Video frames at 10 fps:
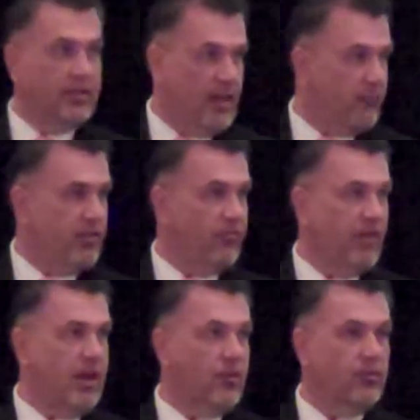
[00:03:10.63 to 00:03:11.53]
Have we
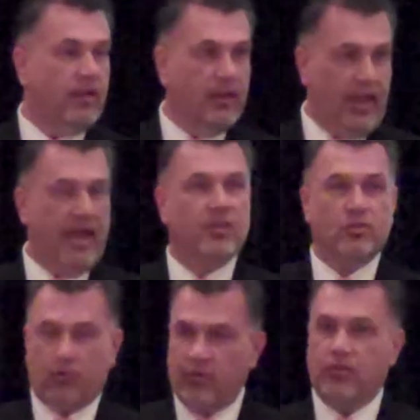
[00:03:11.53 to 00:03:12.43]
found that an
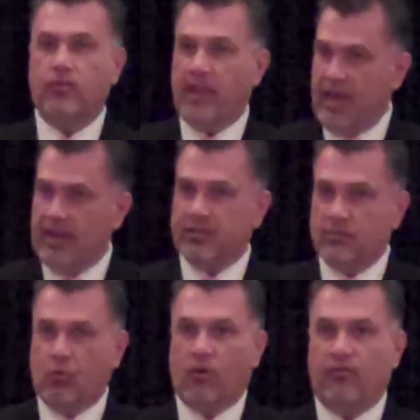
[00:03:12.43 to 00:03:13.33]
actual due date is
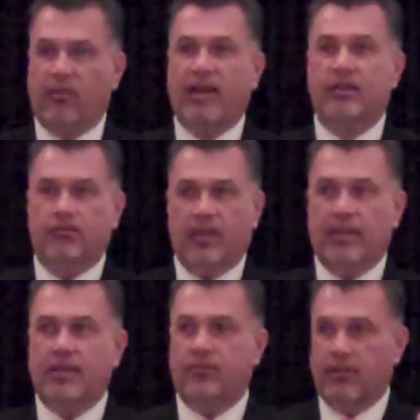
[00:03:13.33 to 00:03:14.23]
more effective
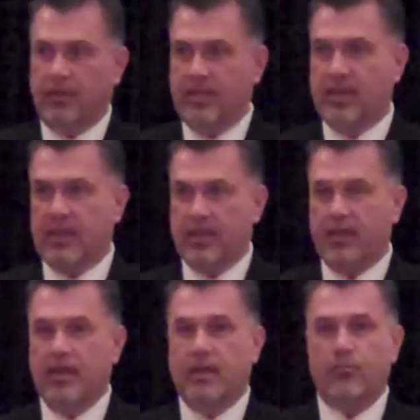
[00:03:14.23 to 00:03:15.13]
than even the
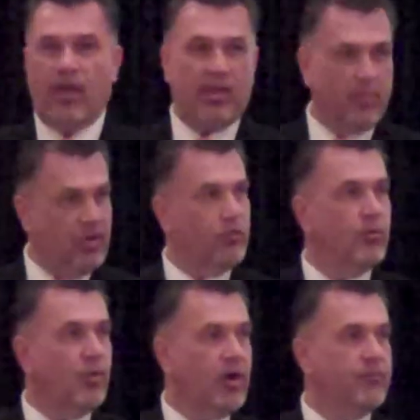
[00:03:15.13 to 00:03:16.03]
payment
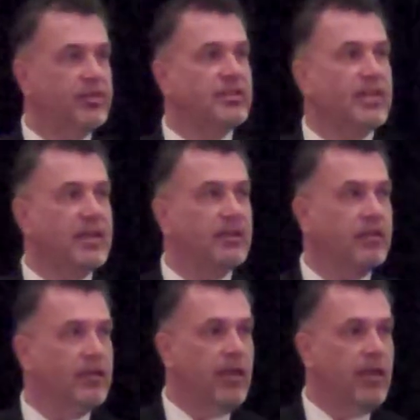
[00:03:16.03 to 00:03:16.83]
due upon receipt?